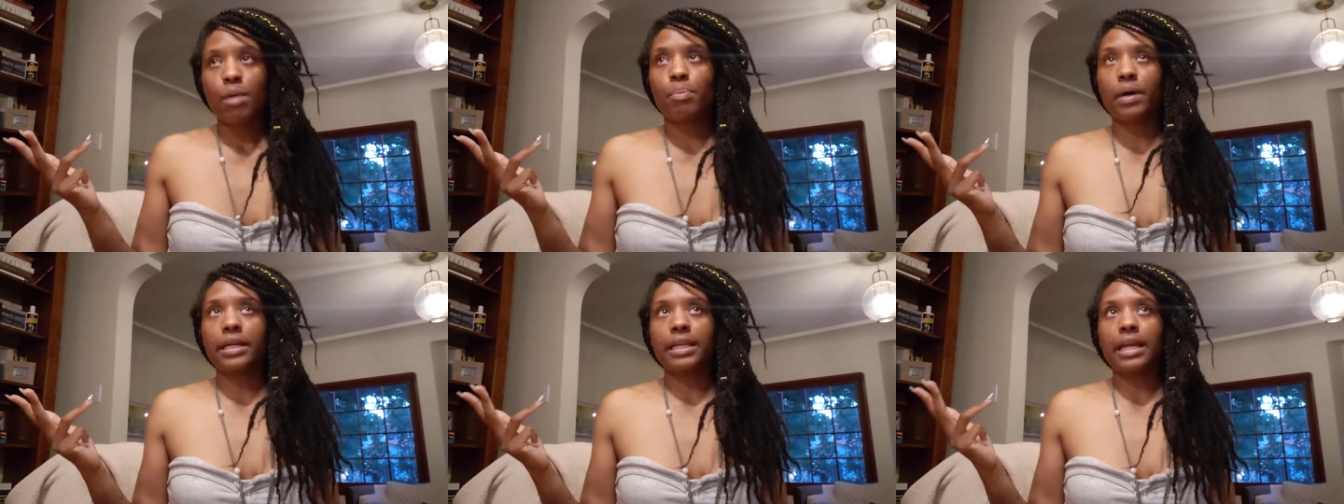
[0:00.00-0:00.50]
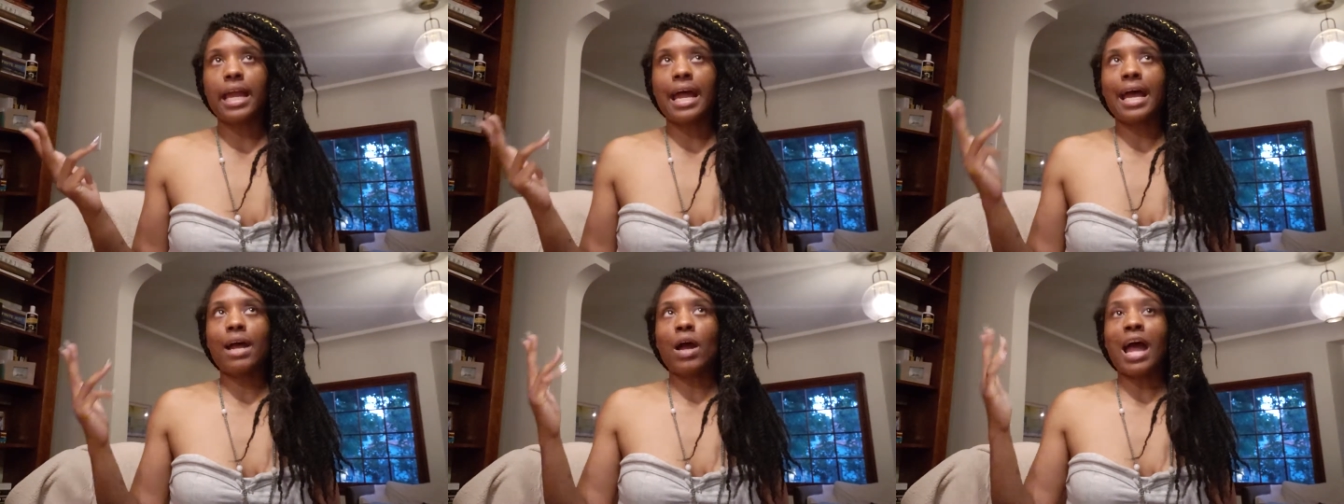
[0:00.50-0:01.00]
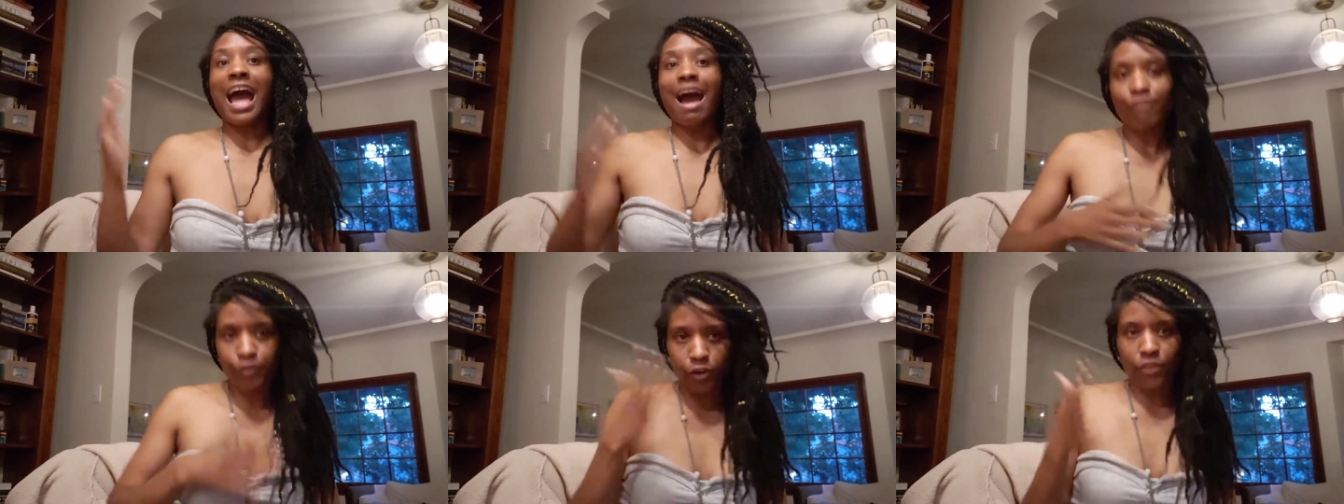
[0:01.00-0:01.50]
But
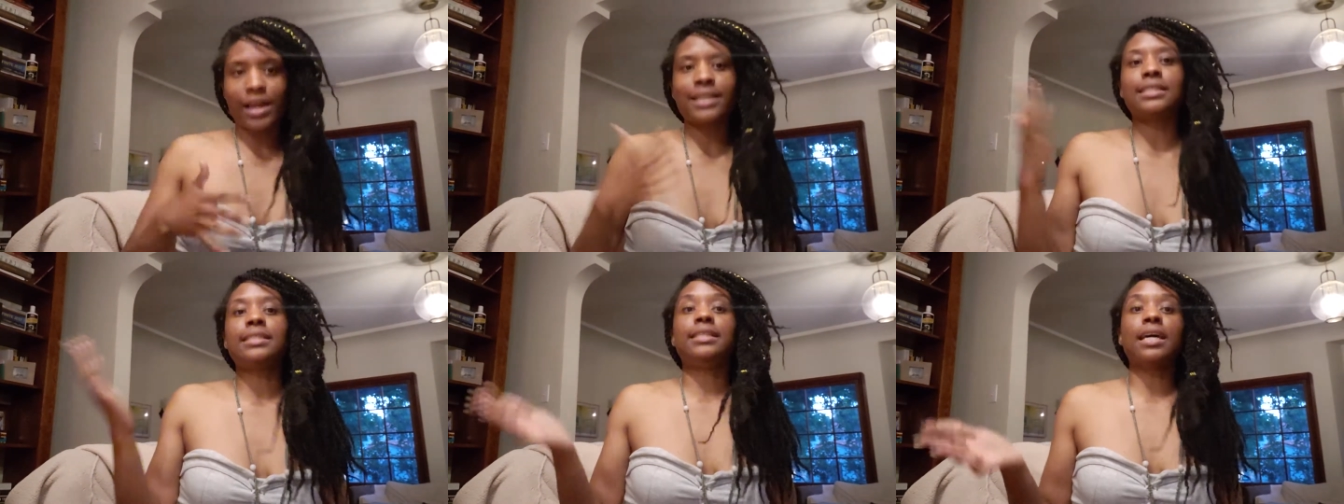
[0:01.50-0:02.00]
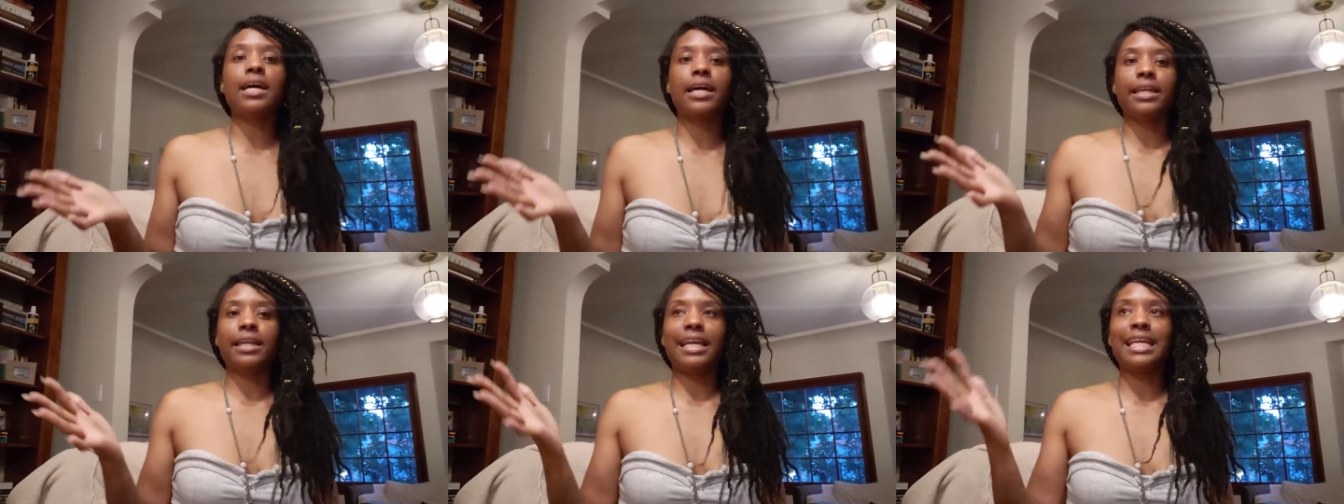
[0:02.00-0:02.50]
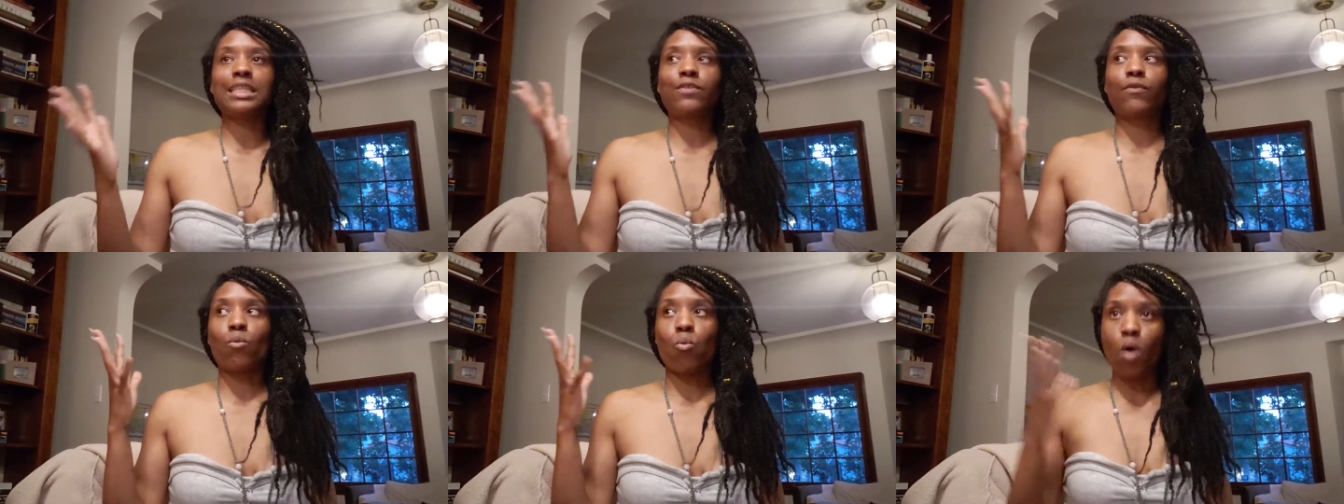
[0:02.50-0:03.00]
after that's done,
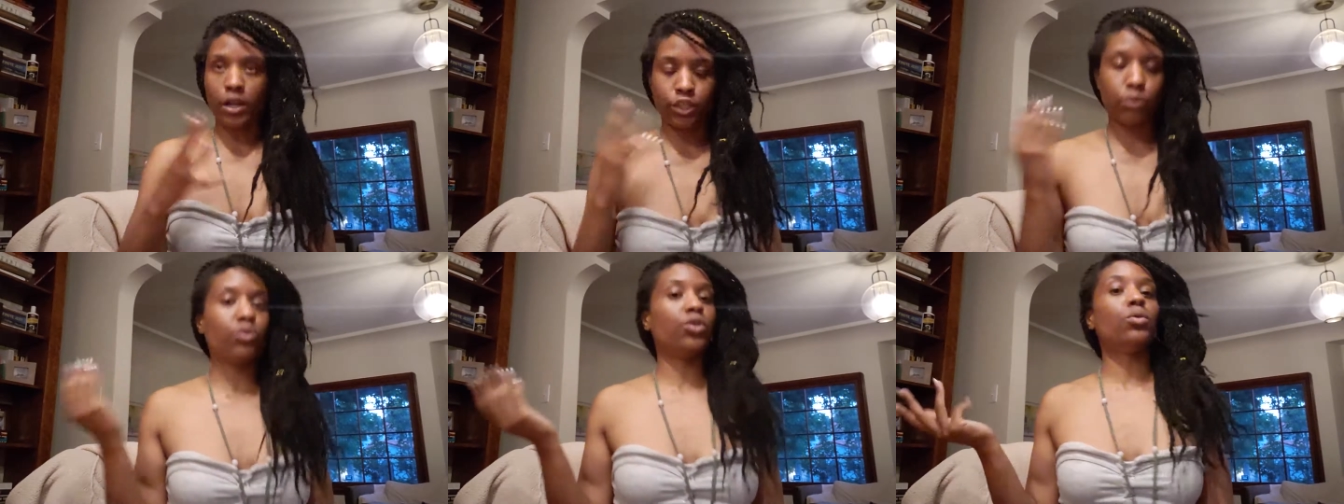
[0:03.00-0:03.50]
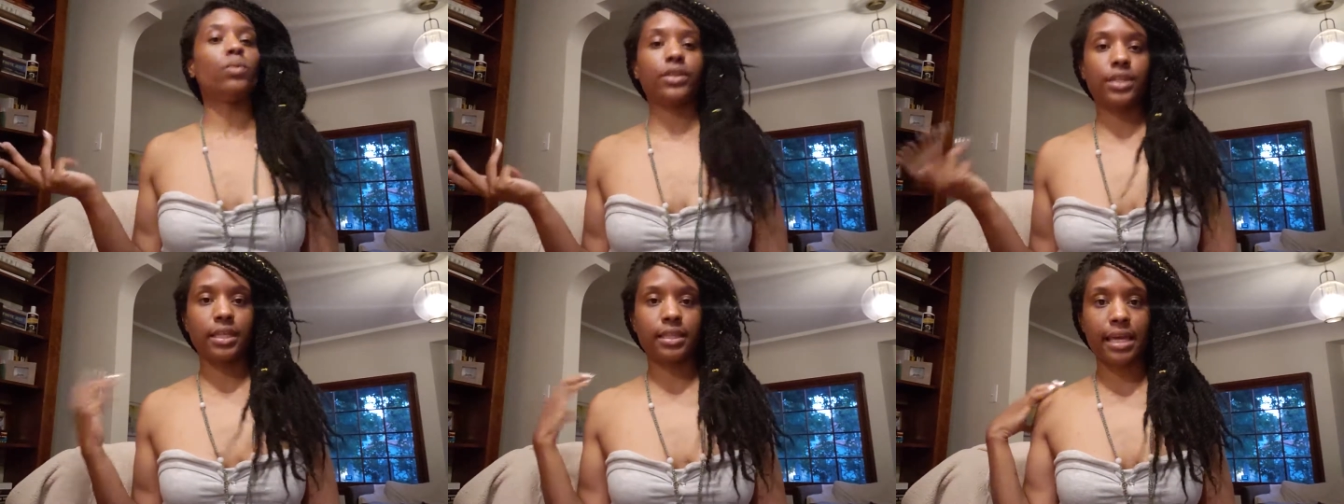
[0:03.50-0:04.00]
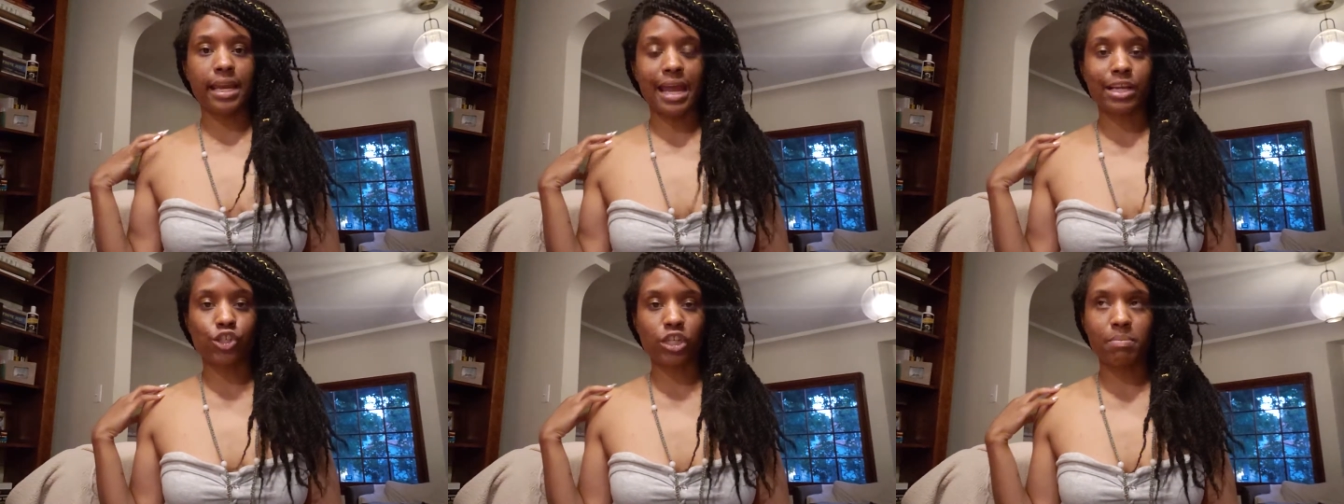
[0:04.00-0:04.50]
it's what you do with it that
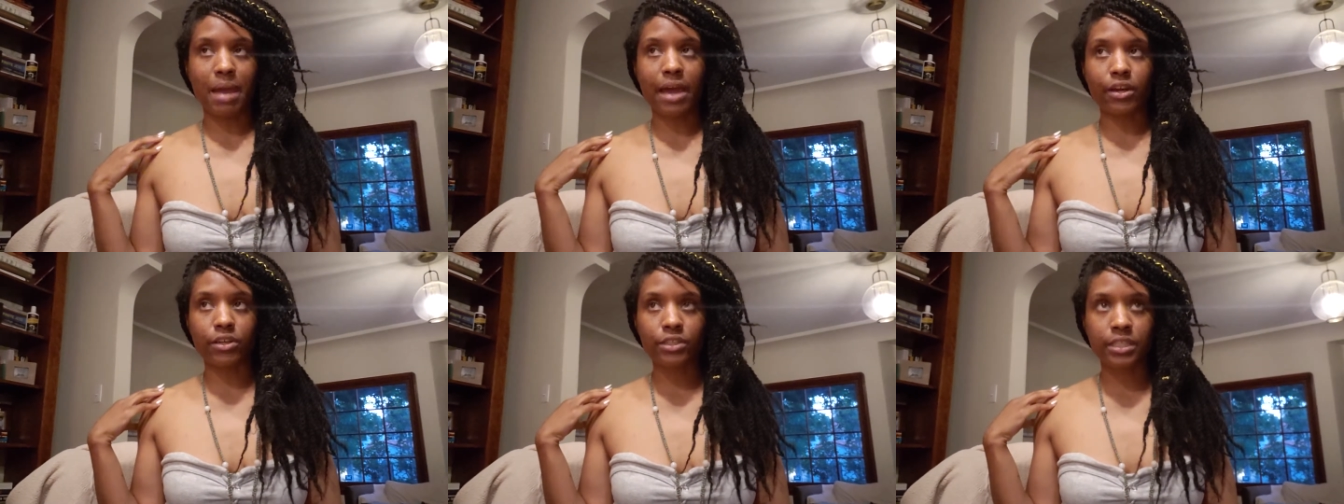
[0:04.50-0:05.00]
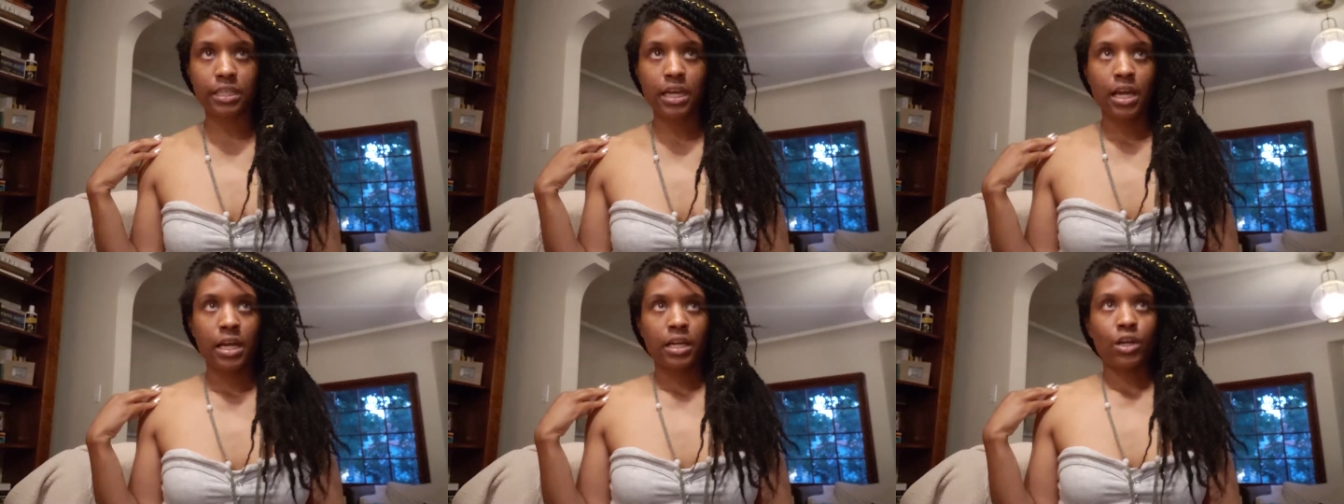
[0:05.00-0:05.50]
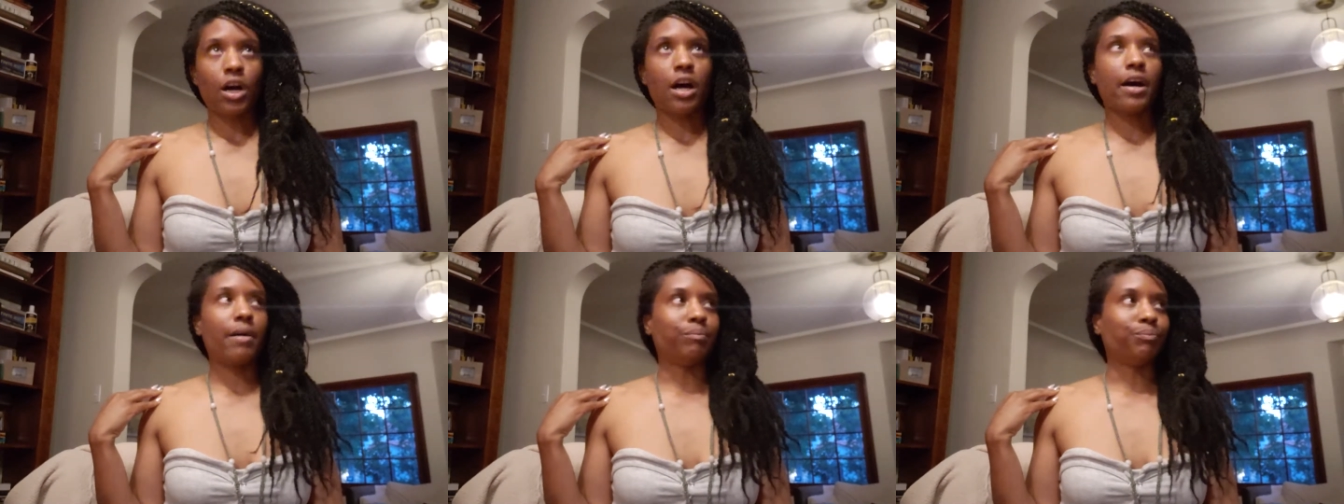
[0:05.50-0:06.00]
actually matters.
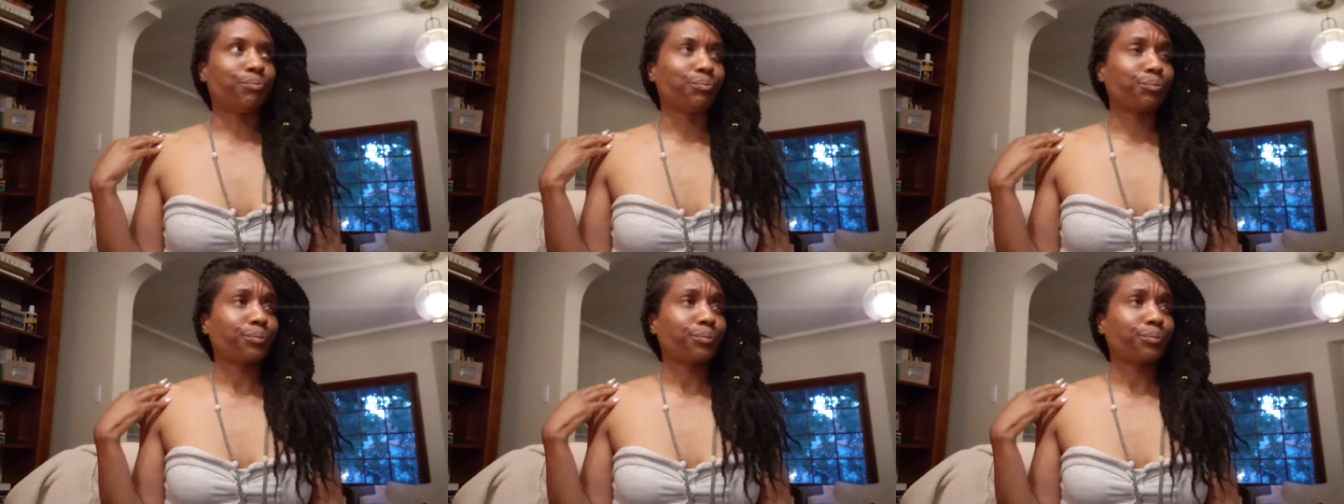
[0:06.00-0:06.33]
Bashar,